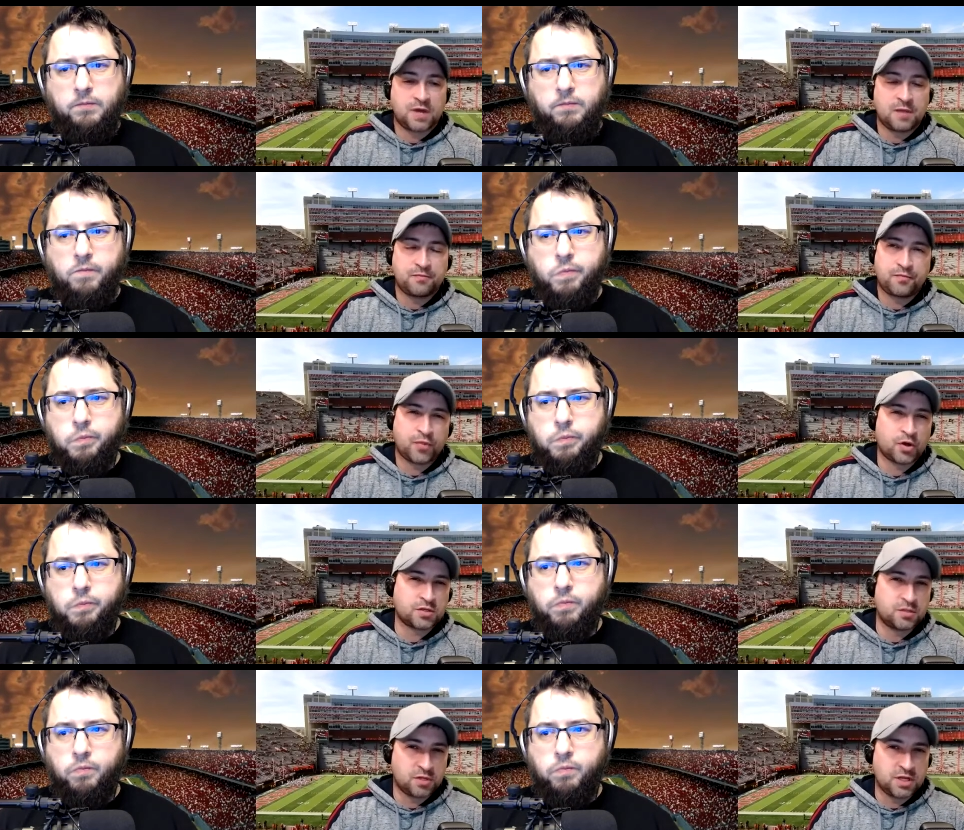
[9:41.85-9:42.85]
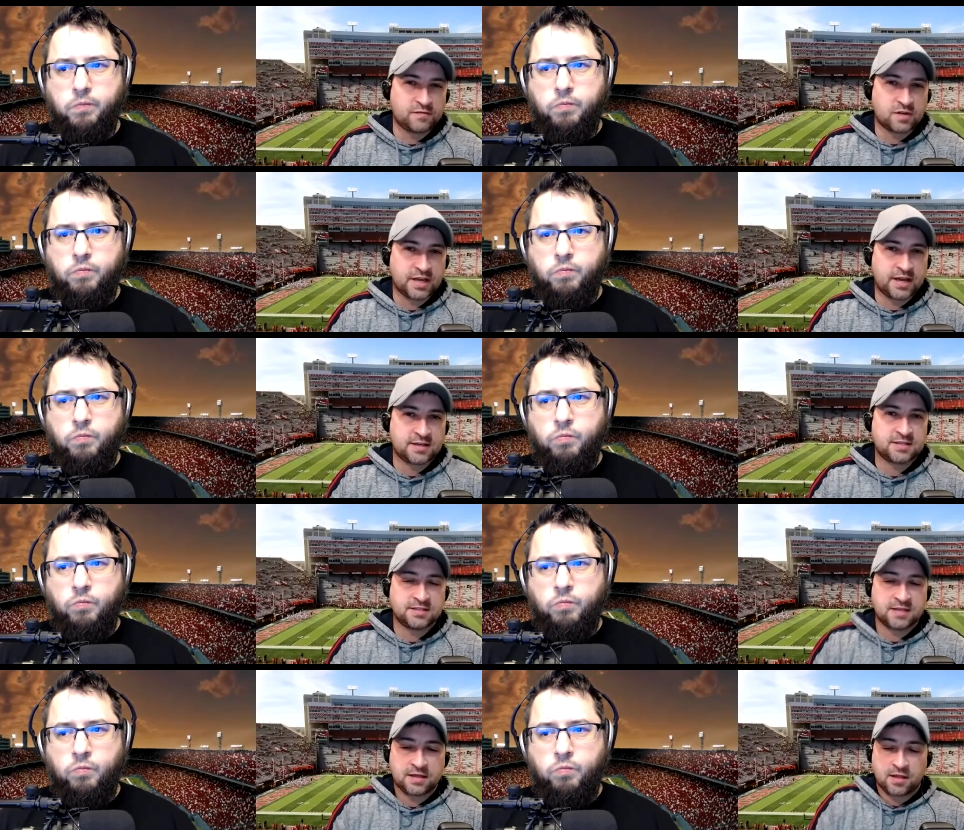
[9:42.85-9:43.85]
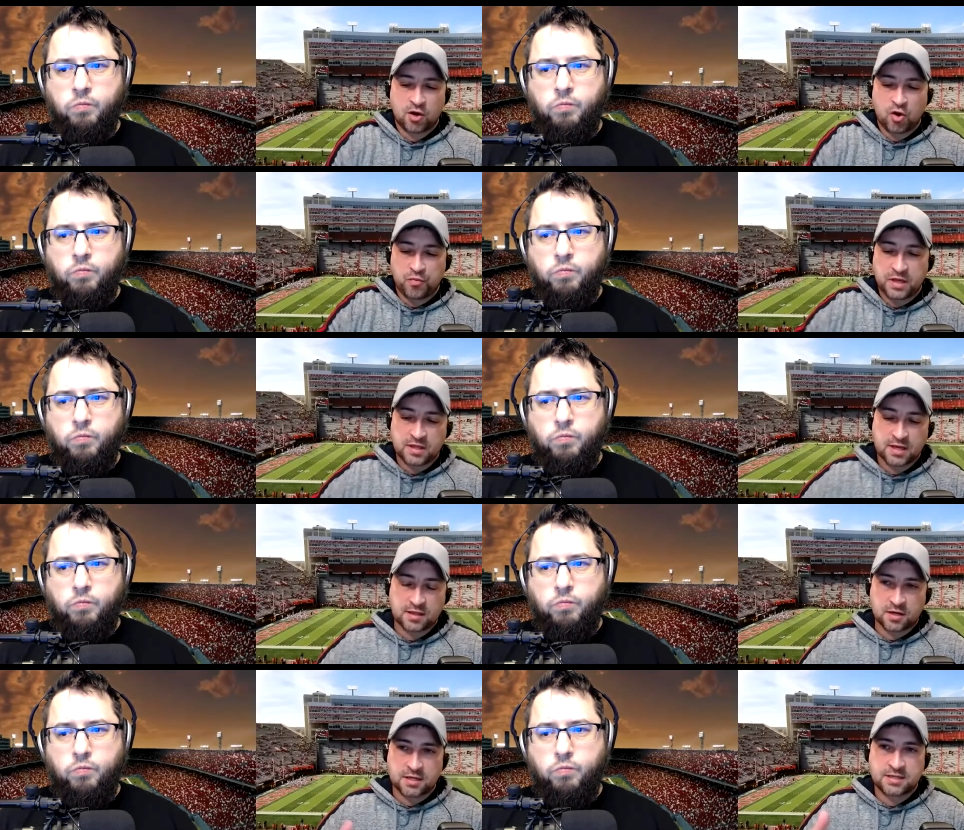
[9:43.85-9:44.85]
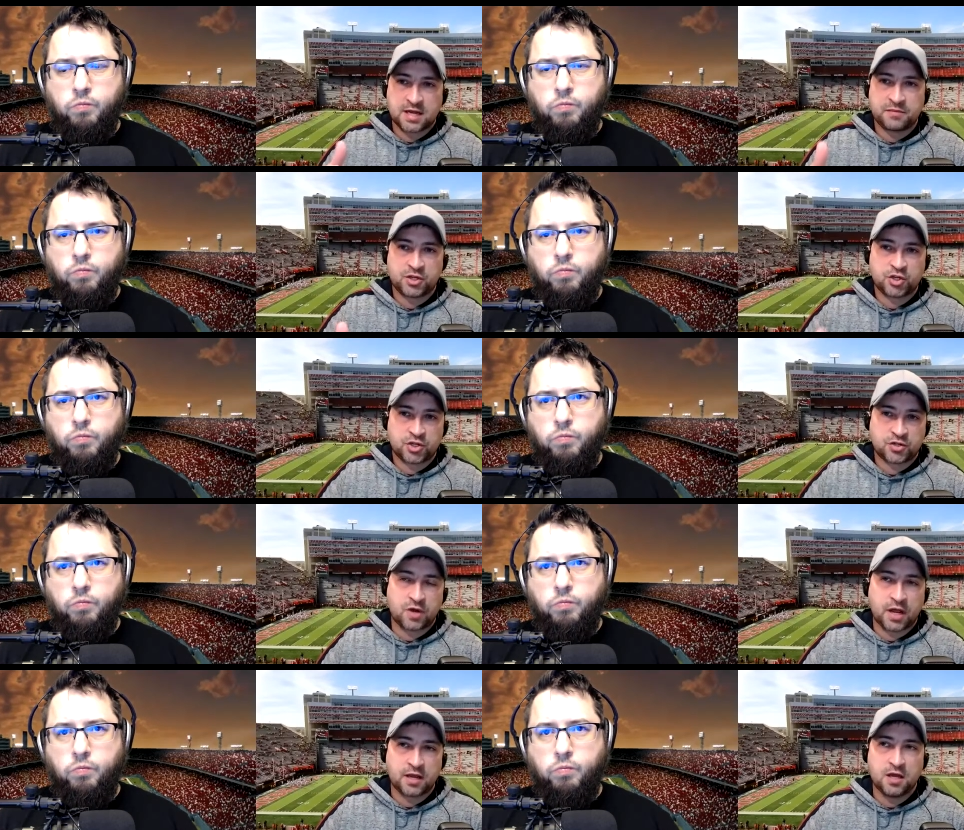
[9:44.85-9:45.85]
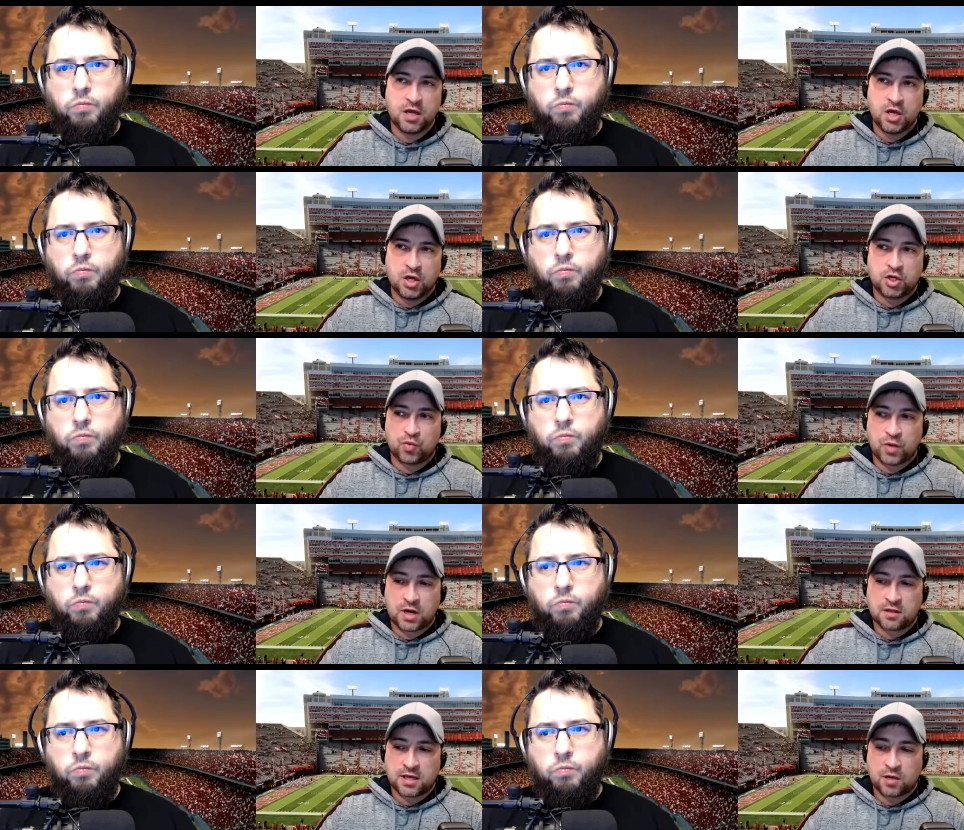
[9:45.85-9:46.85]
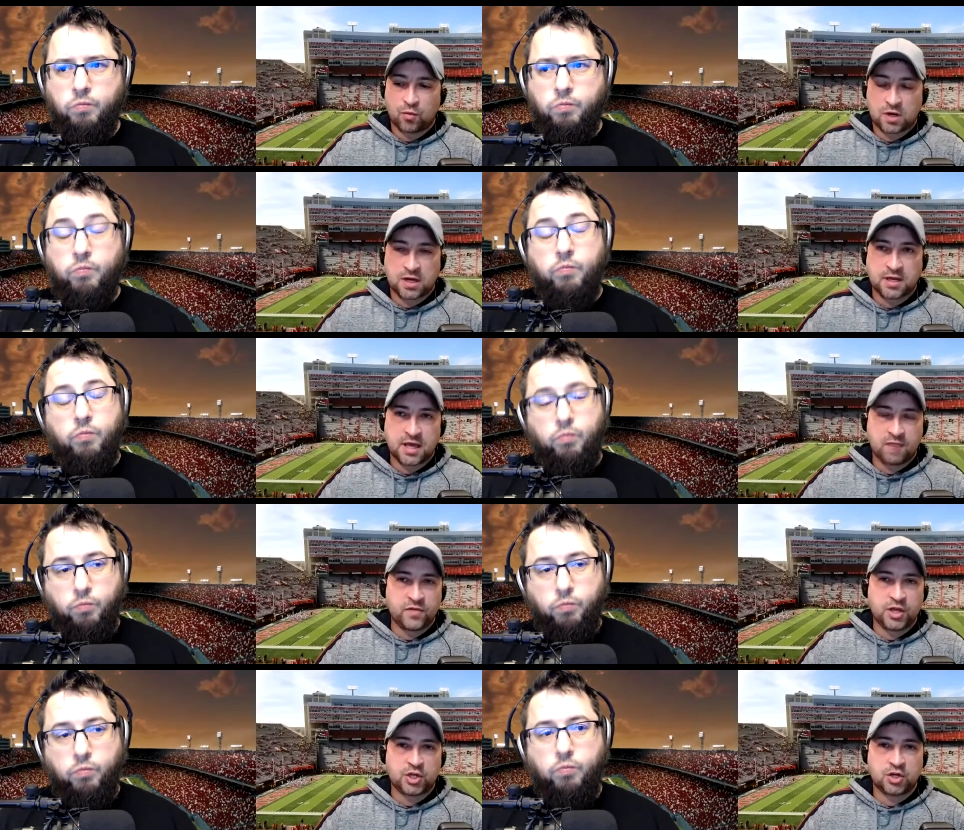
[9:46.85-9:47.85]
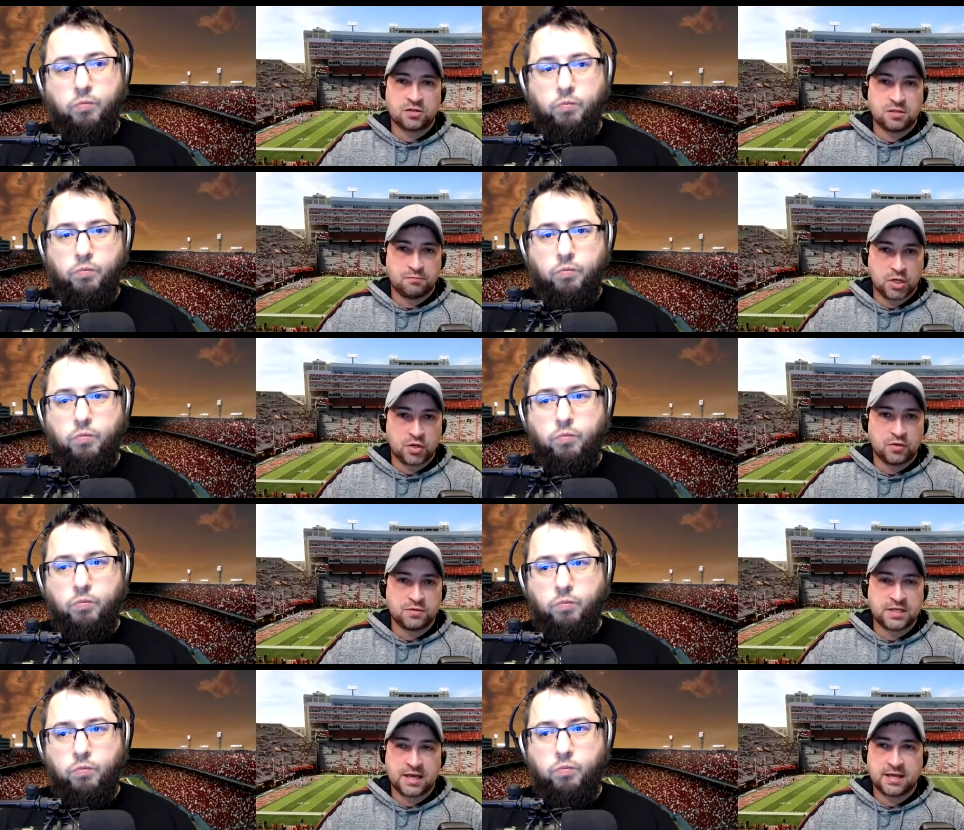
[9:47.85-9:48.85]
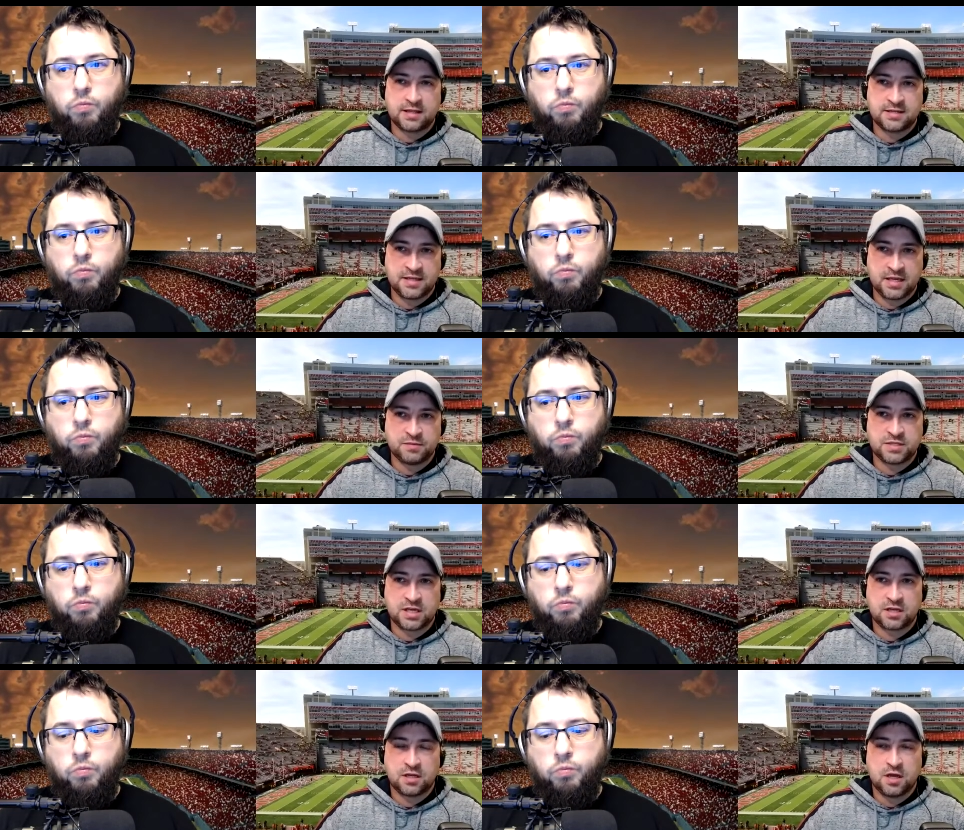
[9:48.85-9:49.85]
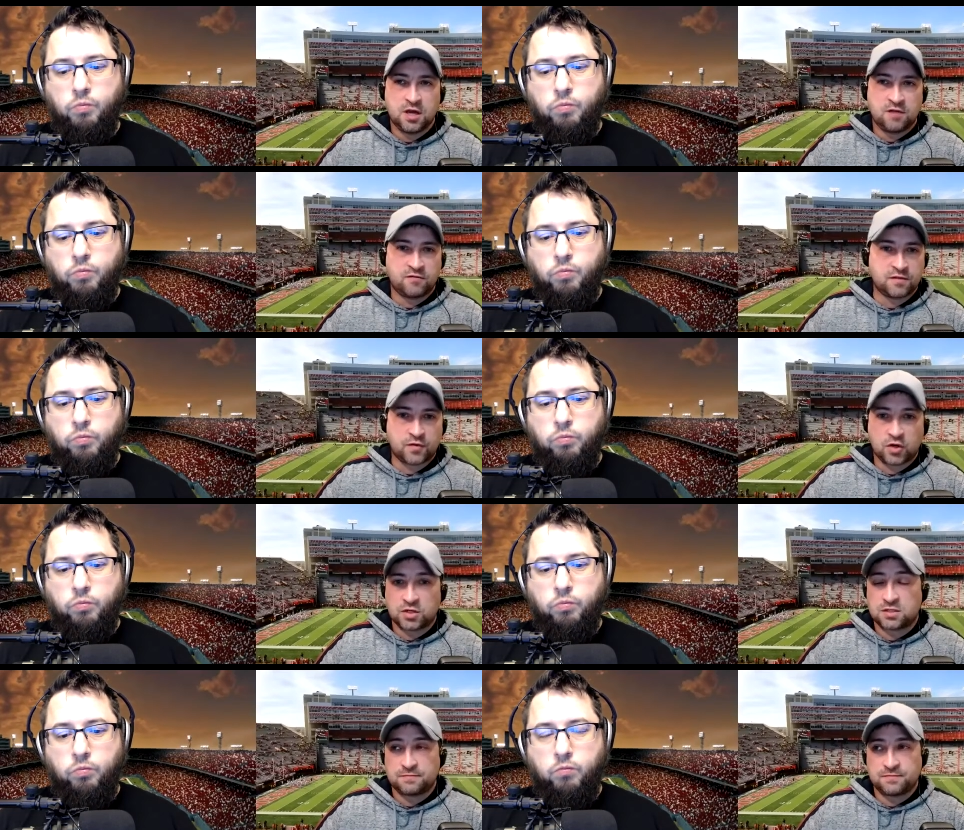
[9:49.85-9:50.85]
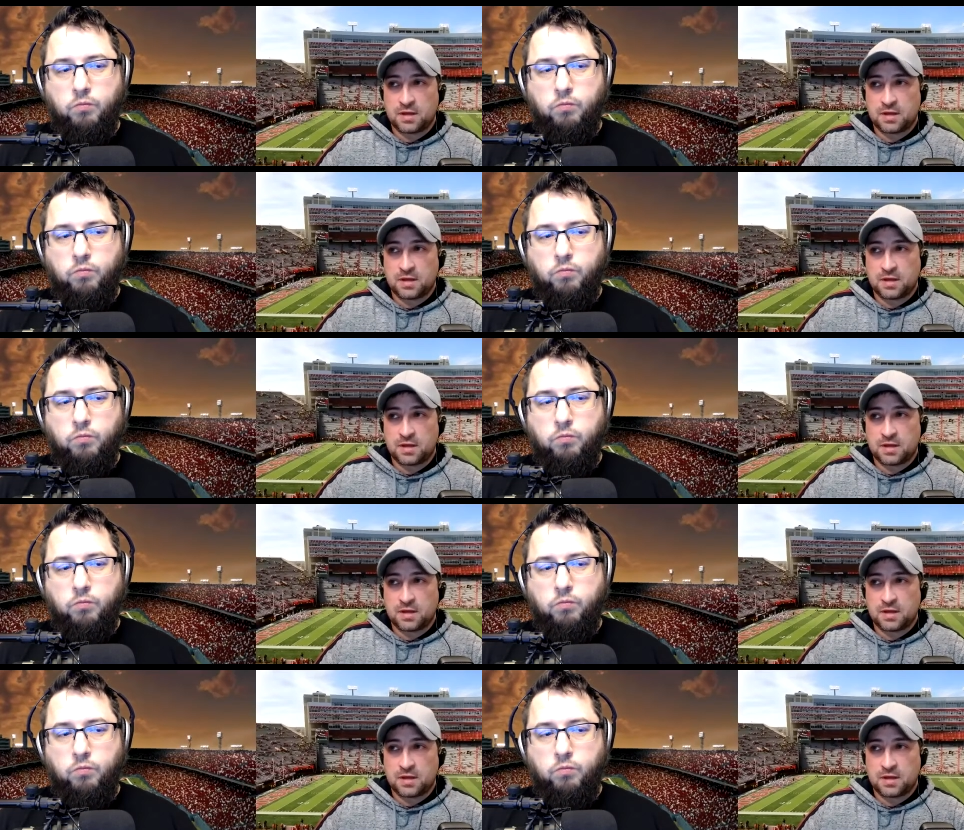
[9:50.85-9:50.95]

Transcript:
Speaker 1: my personal belief for Guess is that they're hoping that they're going to time this just right to where they can work on game features and modes and getting the teams in for the first